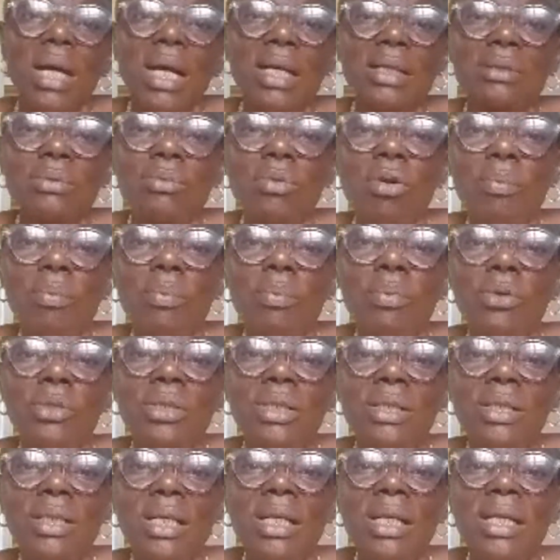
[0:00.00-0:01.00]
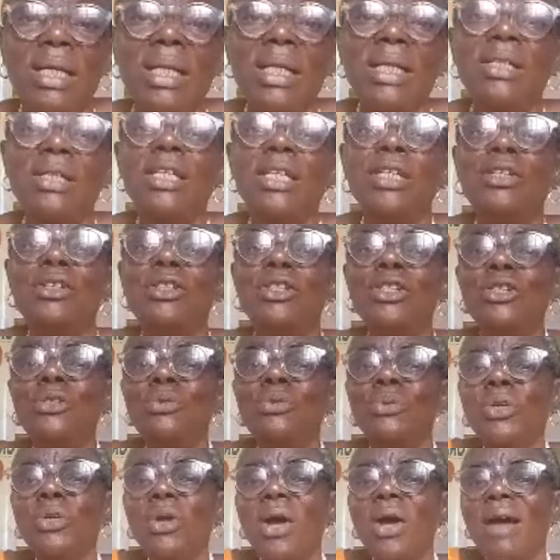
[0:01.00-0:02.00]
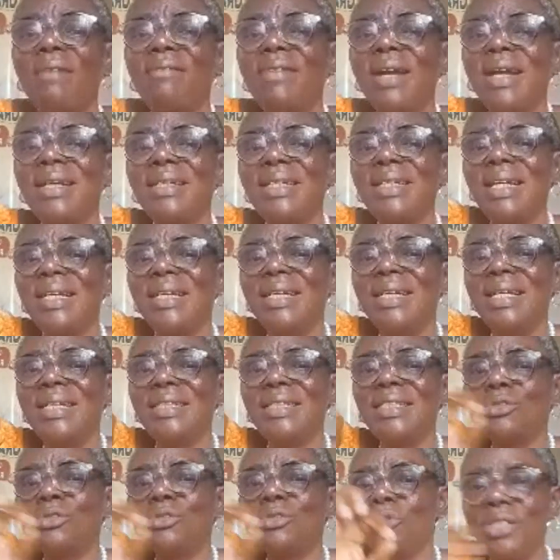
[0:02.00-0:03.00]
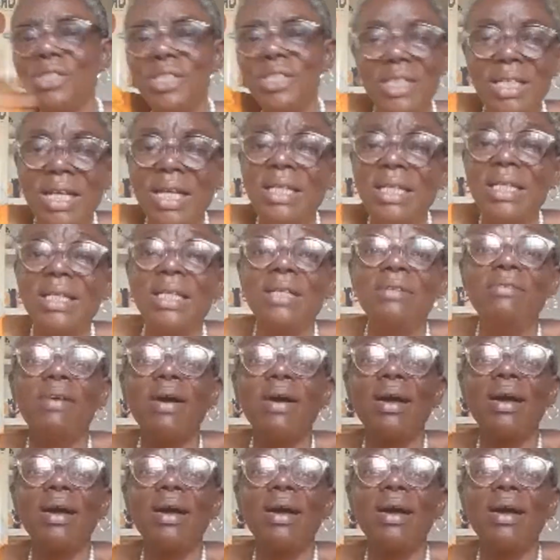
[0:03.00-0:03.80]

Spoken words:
small protein. It will not have that tendency to tear the liver.